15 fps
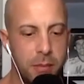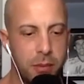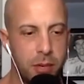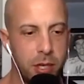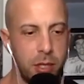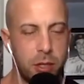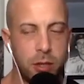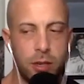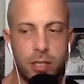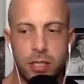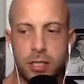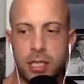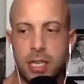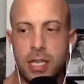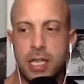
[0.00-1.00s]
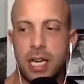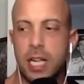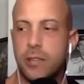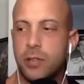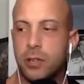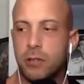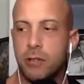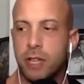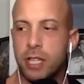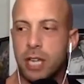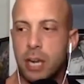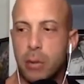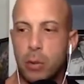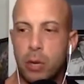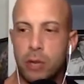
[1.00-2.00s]
pretty sure he just got a contract with
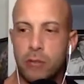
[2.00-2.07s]
Redcon One.